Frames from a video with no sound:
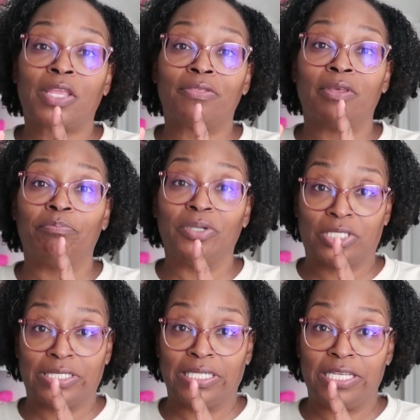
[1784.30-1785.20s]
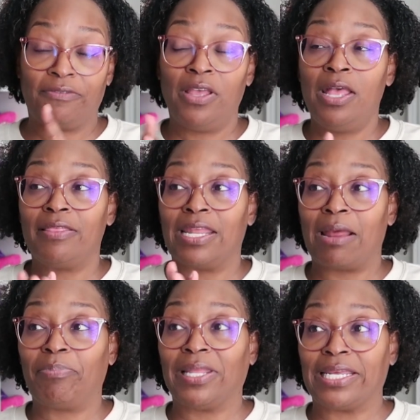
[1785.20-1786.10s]
book sleeve that
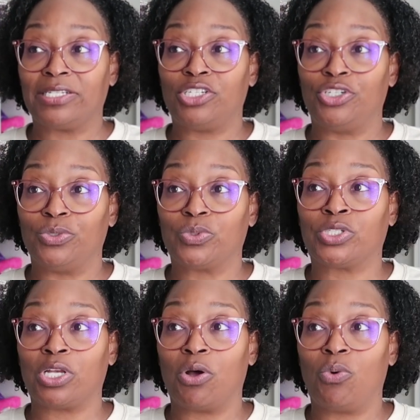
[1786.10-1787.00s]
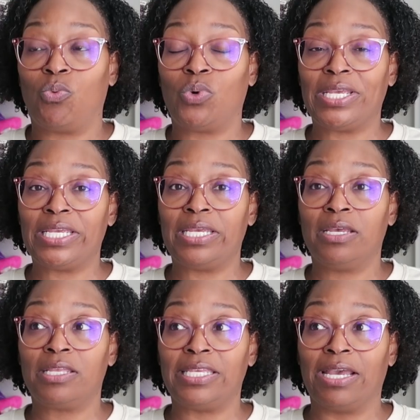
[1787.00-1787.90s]
I plan to do. So
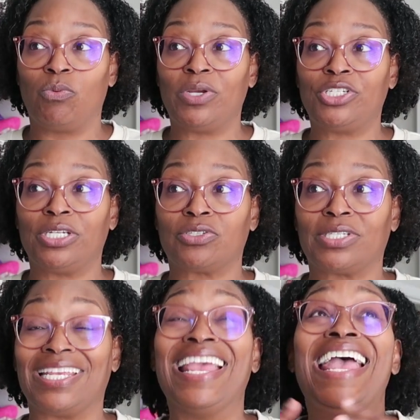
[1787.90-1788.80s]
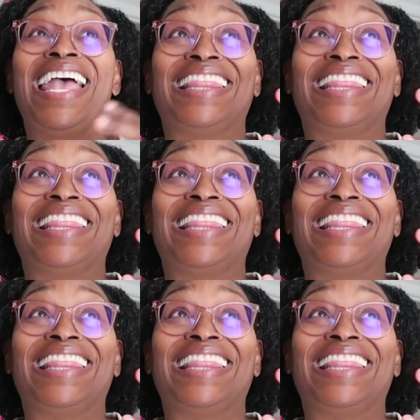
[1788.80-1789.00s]
we shall see.